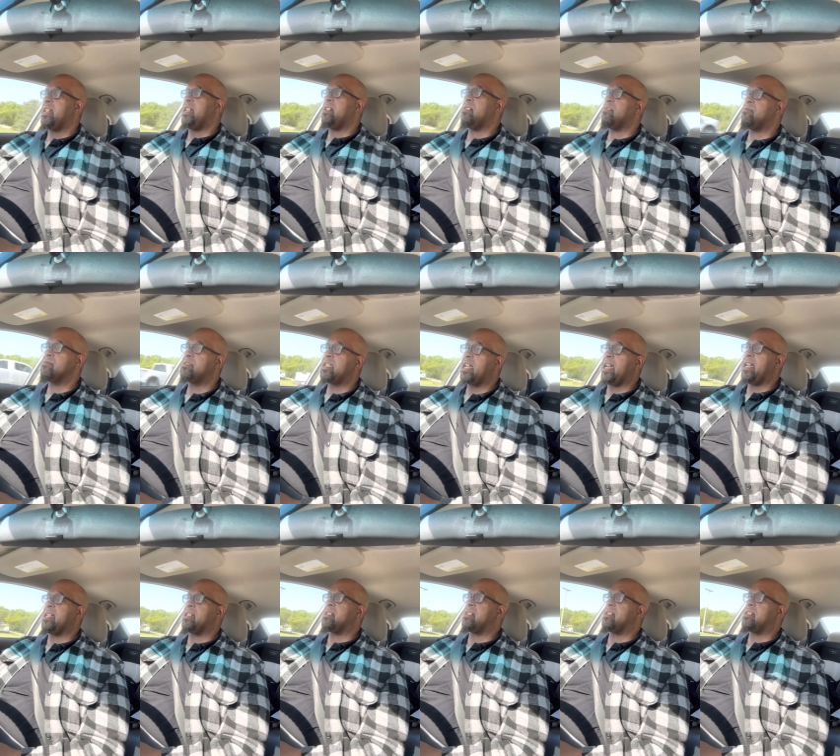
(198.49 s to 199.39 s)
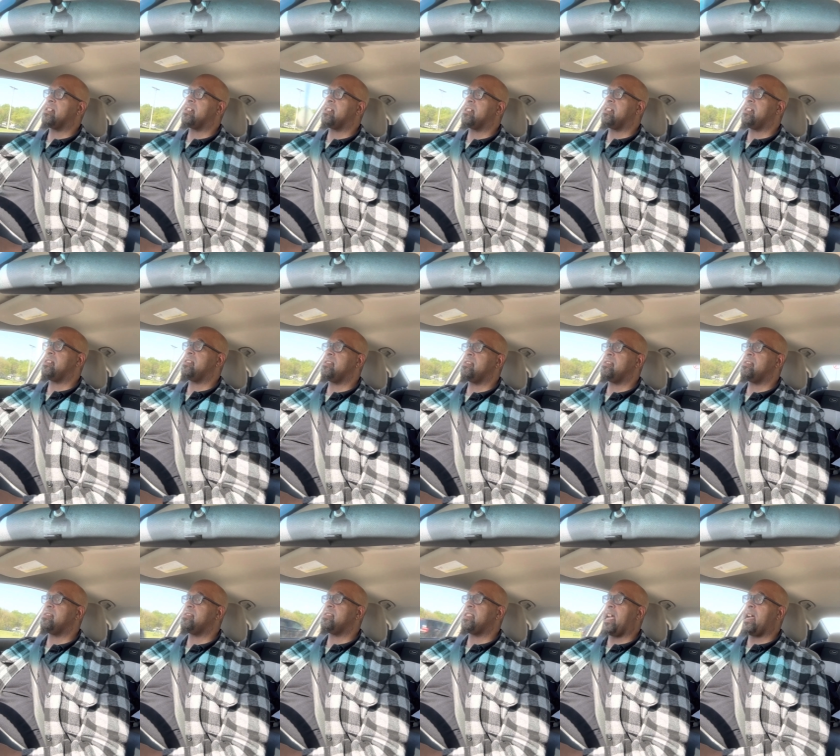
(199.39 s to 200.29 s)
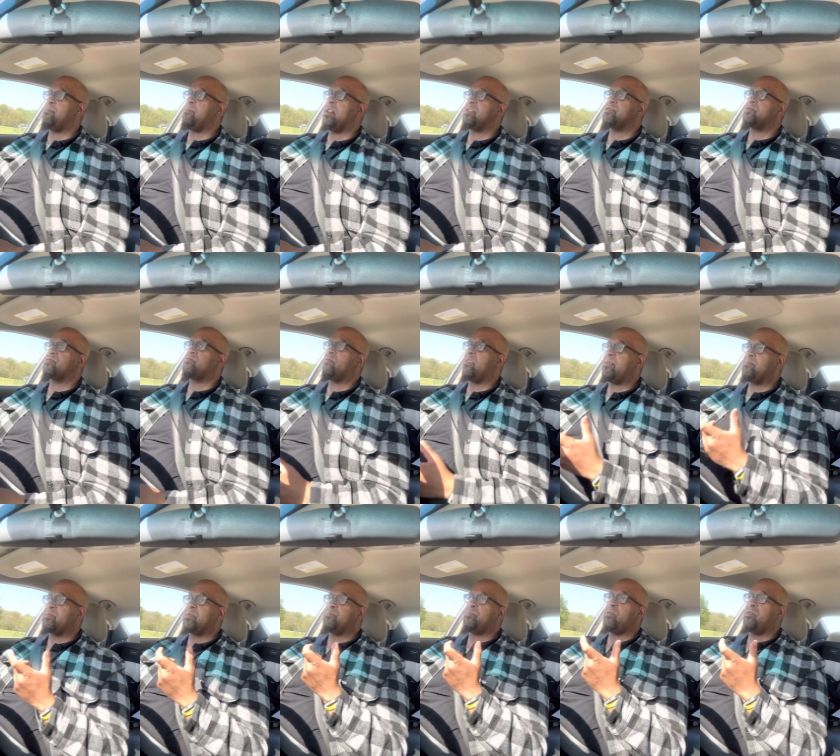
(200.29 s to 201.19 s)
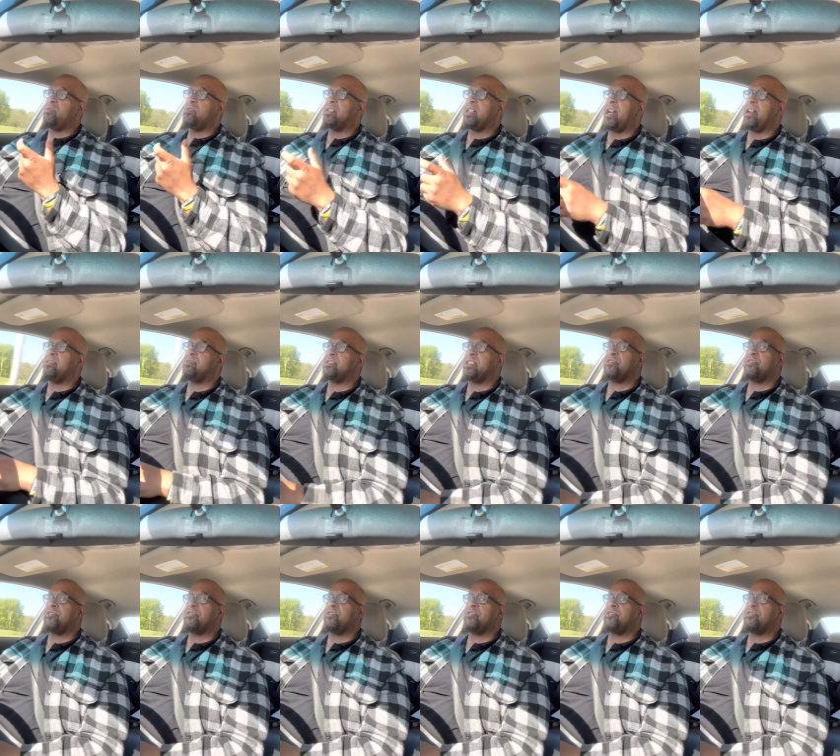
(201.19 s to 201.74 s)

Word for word: it don't take that much strength to pull that,